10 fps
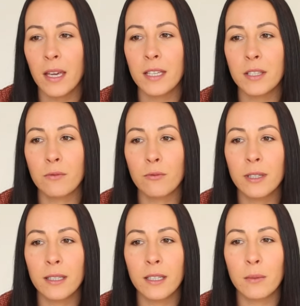it's a
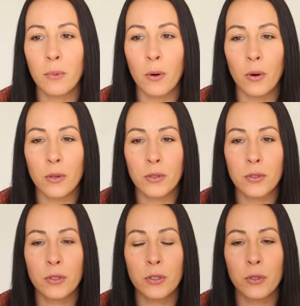really
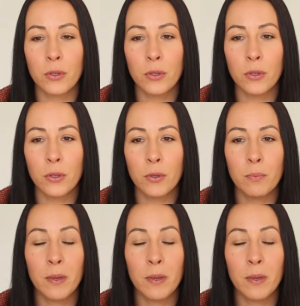important to